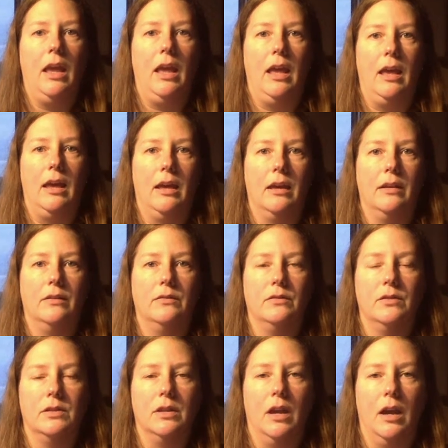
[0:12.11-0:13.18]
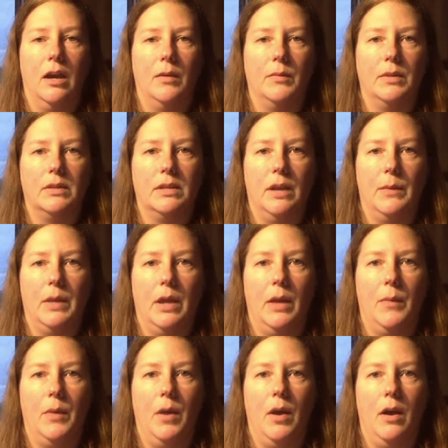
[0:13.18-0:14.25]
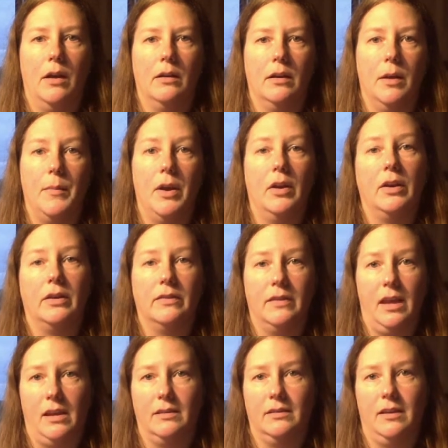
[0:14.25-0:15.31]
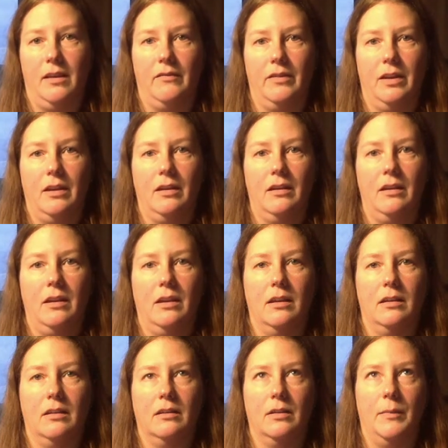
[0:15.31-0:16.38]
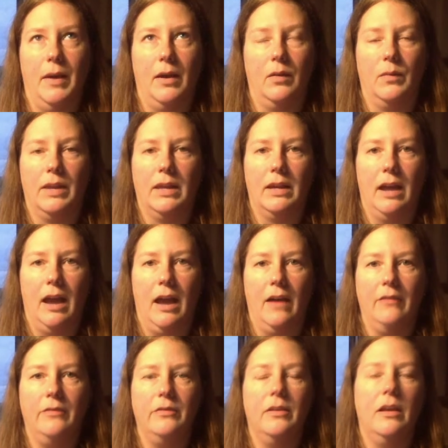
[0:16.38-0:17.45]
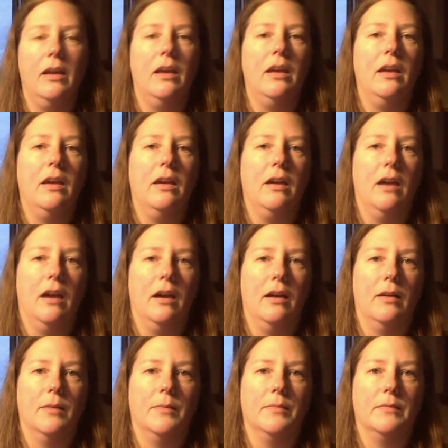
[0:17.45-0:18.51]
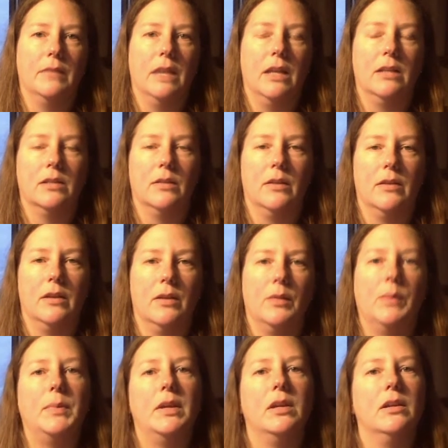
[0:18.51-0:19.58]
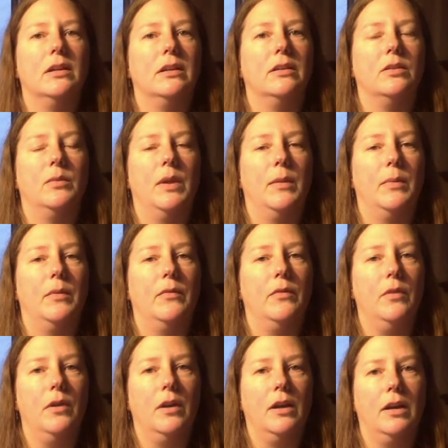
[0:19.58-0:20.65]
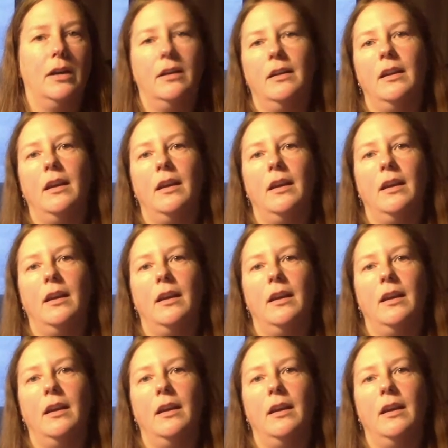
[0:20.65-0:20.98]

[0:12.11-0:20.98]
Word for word: and um, it's coming up on American Thanksgiving in about a week and a half, um, and so I thought it would be good the week before